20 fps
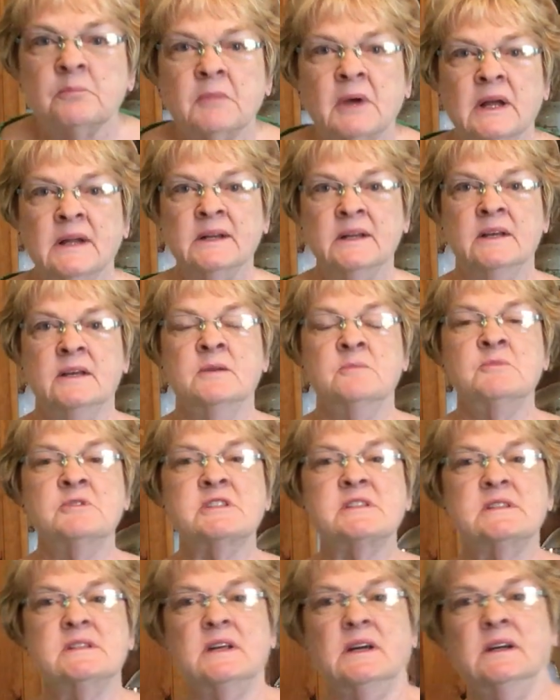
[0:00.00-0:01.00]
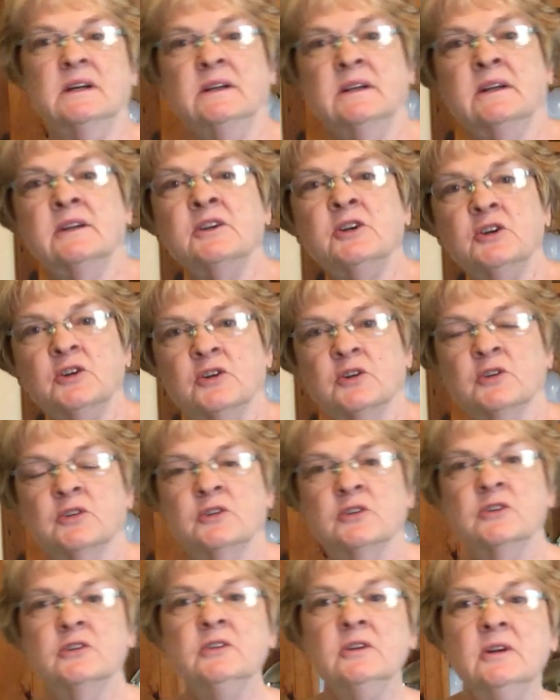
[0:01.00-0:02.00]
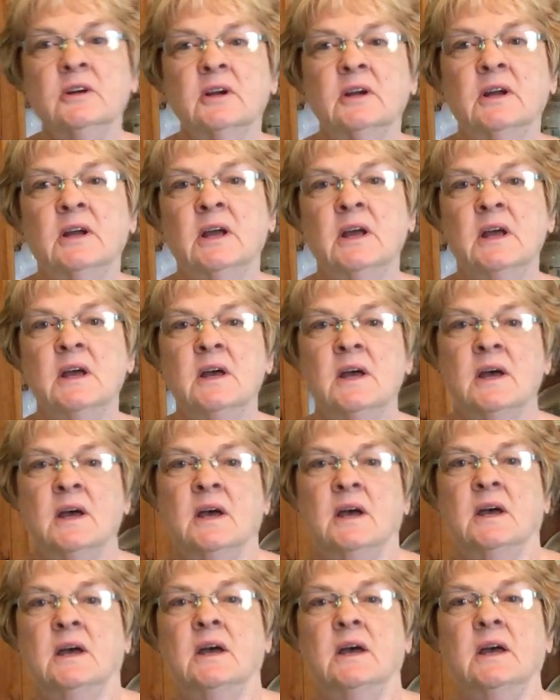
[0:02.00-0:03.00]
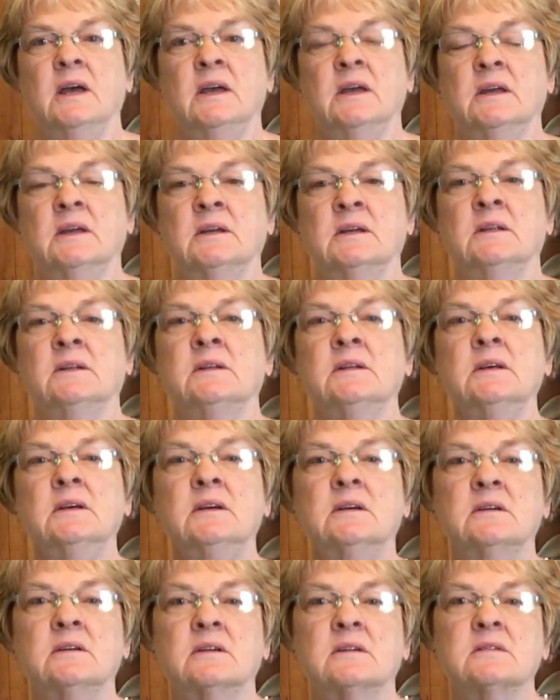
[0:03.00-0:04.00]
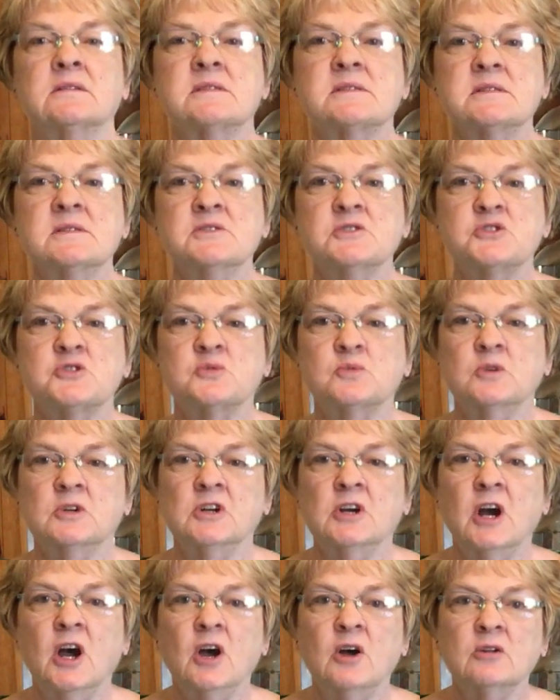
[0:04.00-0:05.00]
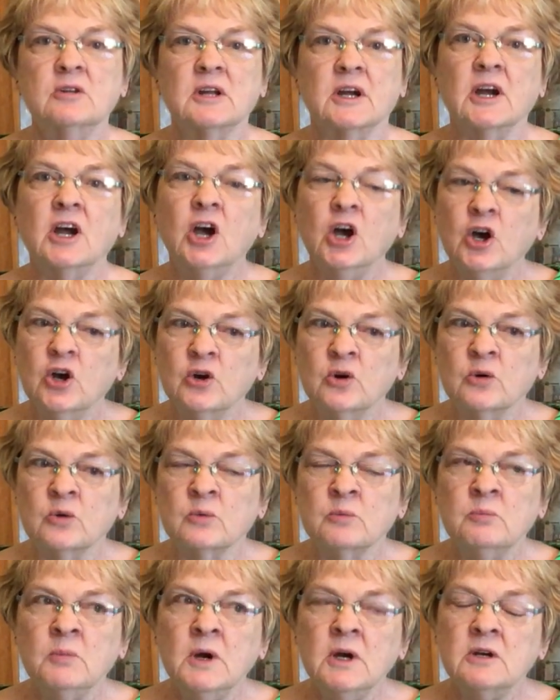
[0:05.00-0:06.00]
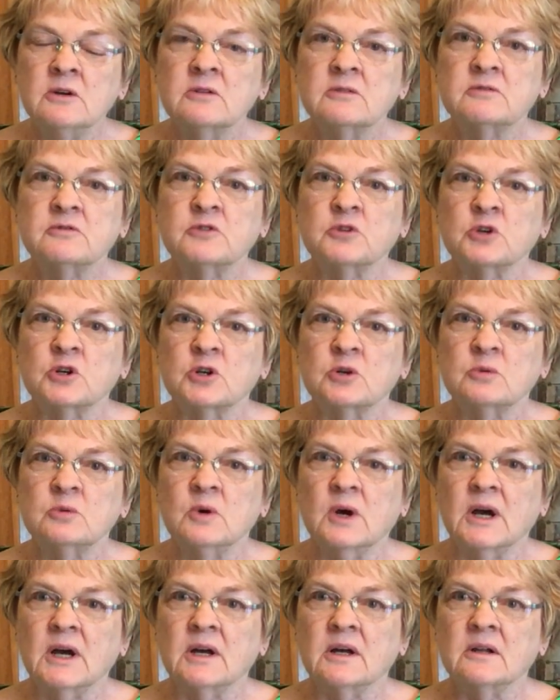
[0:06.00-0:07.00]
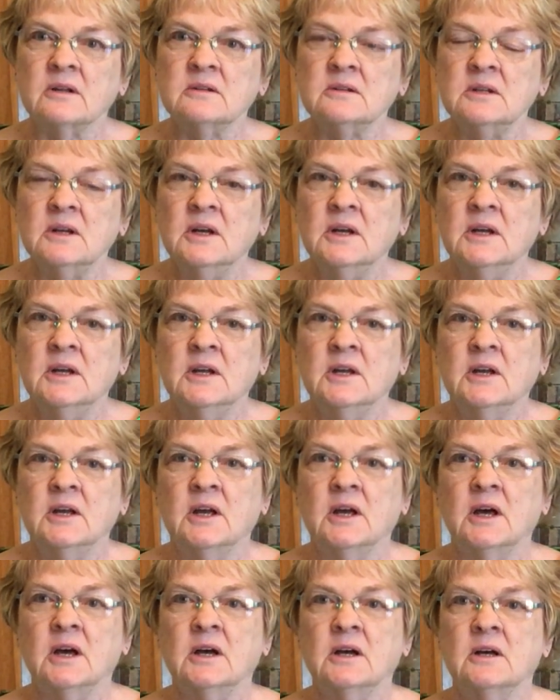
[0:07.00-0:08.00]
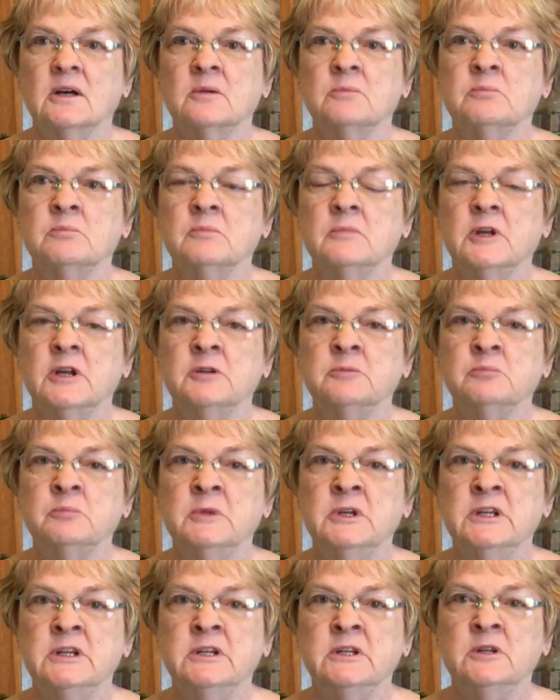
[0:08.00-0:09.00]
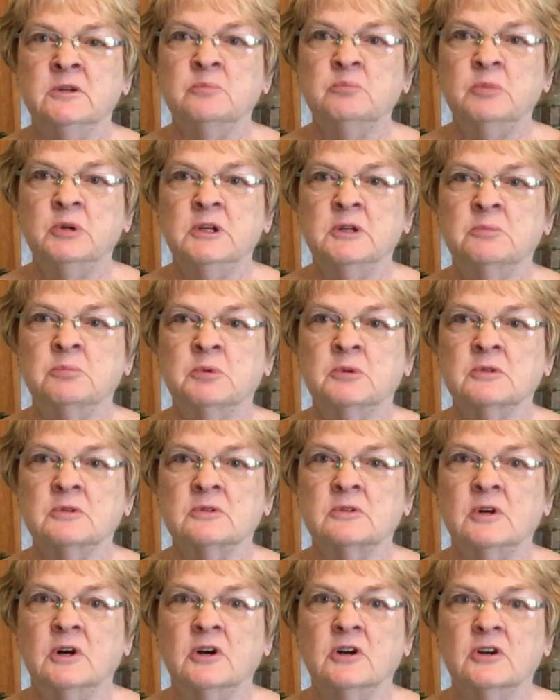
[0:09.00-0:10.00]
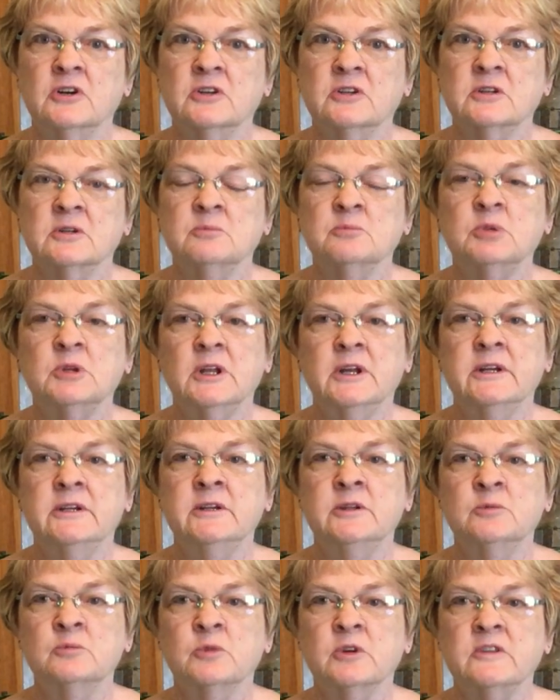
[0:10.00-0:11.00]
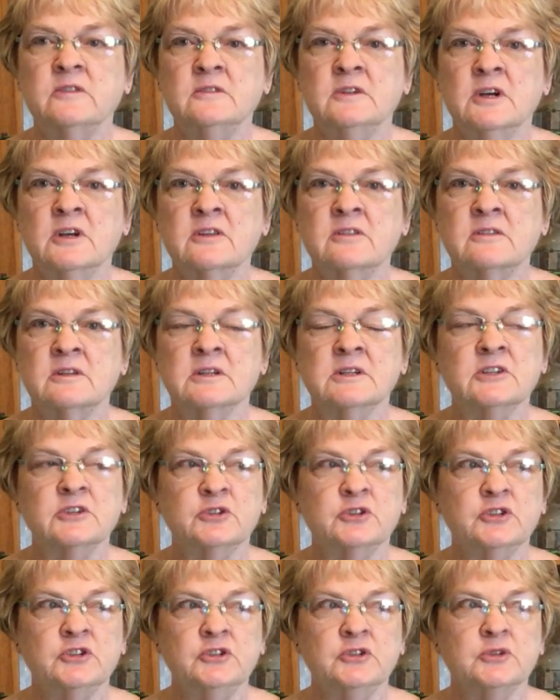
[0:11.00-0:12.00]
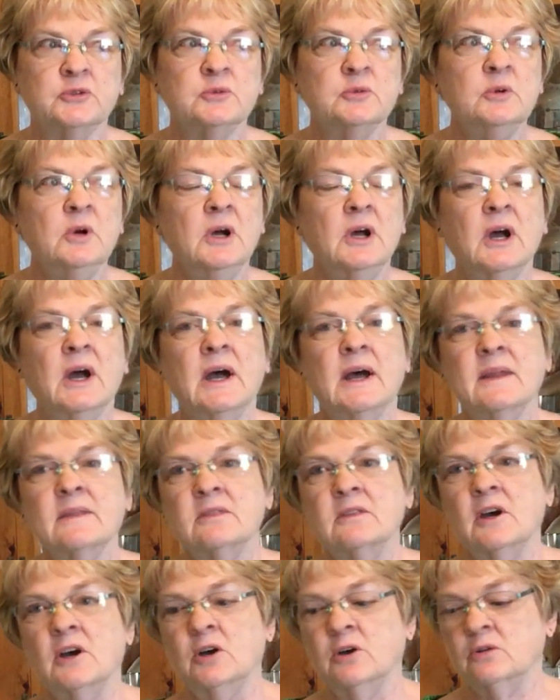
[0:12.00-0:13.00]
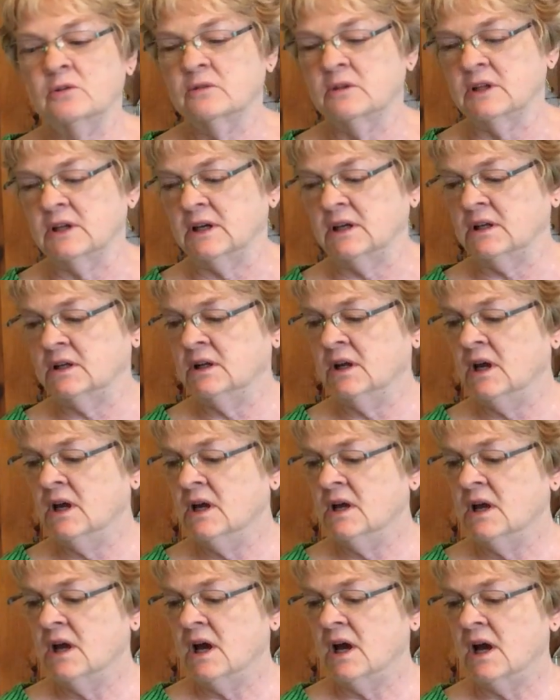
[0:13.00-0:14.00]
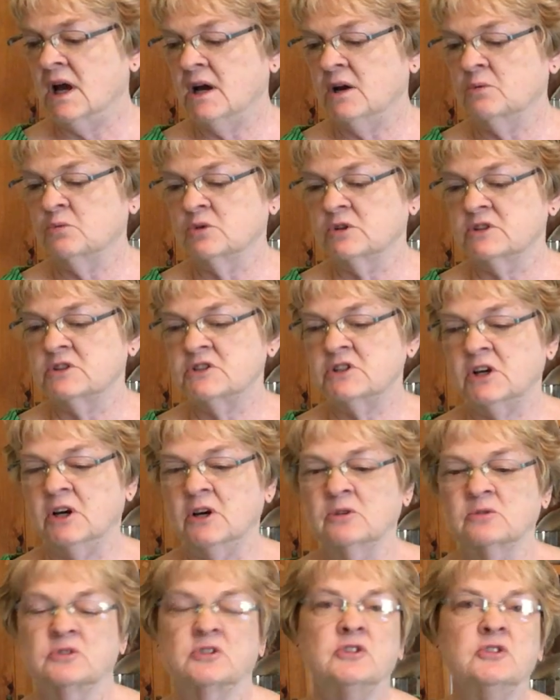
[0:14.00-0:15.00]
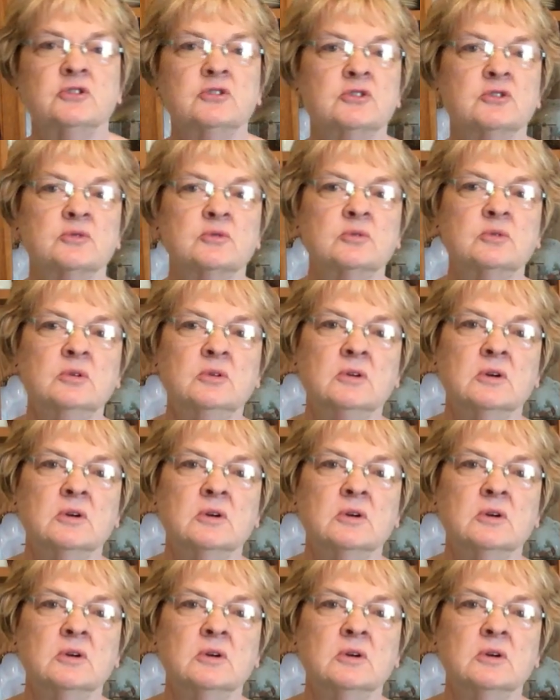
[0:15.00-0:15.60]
My name is Diane Garner, and since we're all at home for a while, and many people are complaining with nothing to do, I thought that I would talk to you